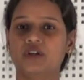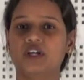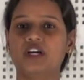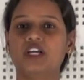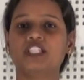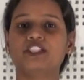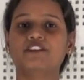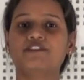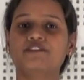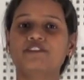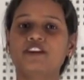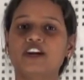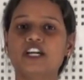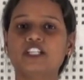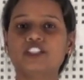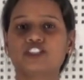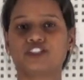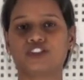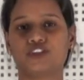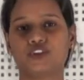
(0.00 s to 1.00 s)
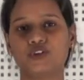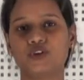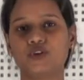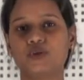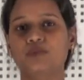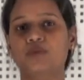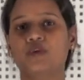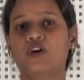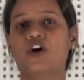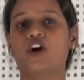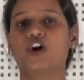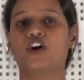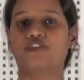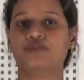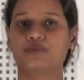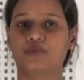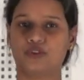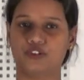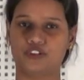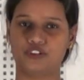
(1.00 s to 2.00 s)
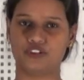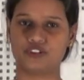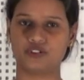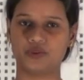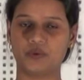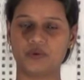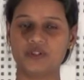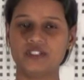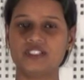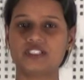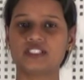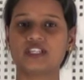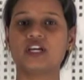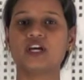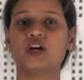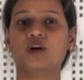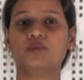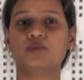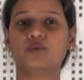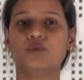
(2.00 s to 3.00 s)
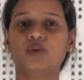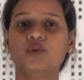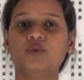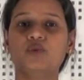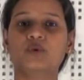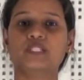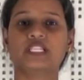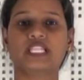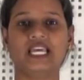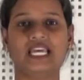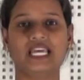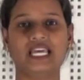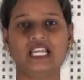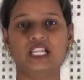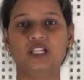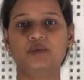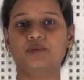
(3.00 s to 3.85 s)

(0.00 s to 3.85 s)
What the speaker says: The first group of protozoans move with the help